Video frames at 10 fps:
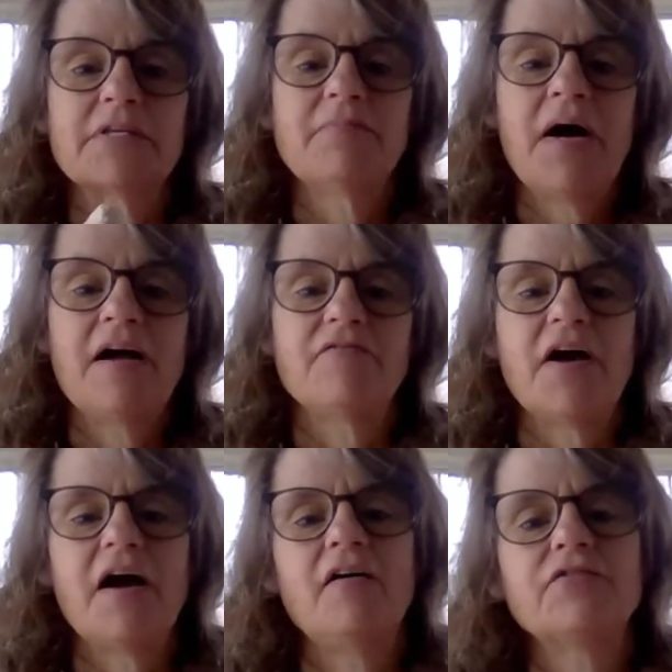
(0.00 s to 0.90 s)
It's a
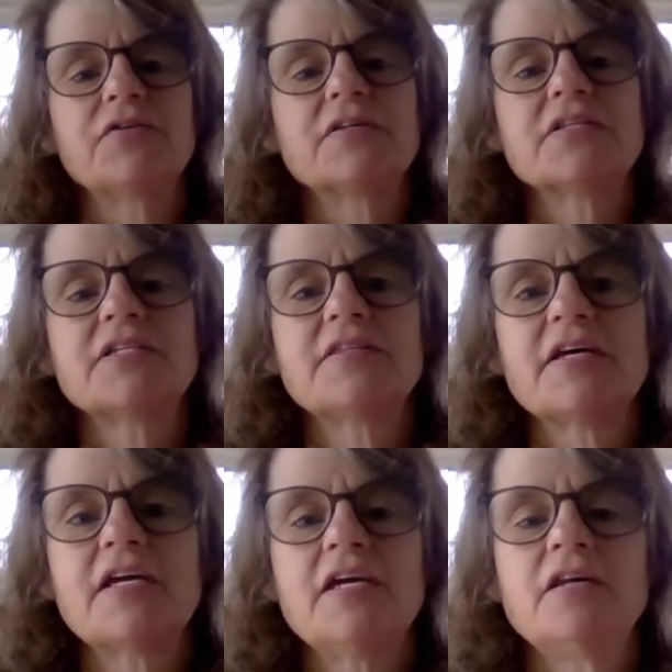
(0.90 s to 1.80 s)
bivalve. You can see
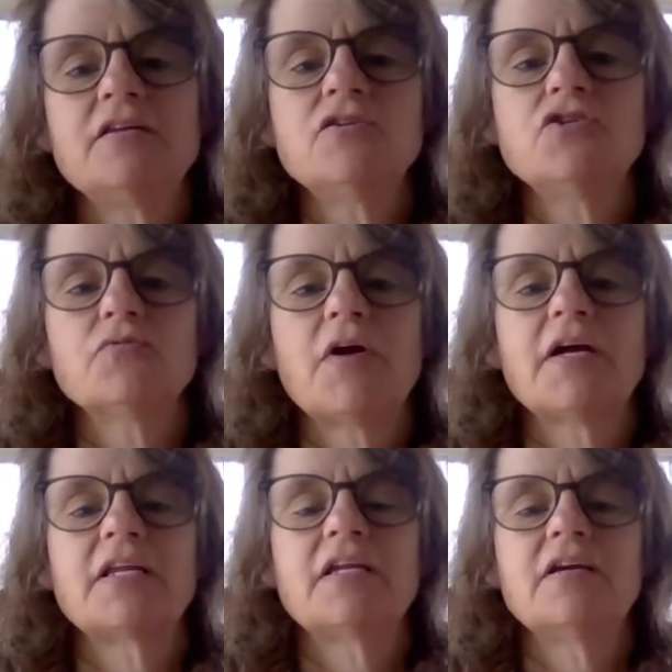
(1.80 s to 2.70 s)
the hinge
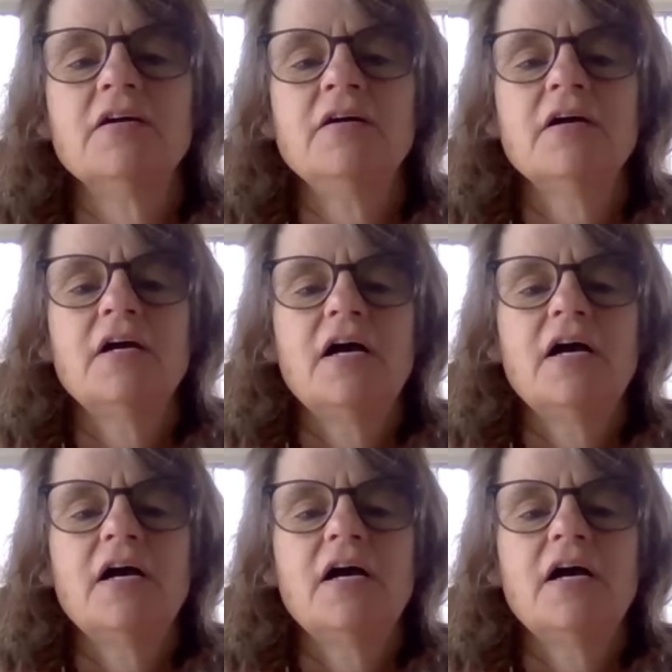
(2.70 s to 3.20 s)
right here,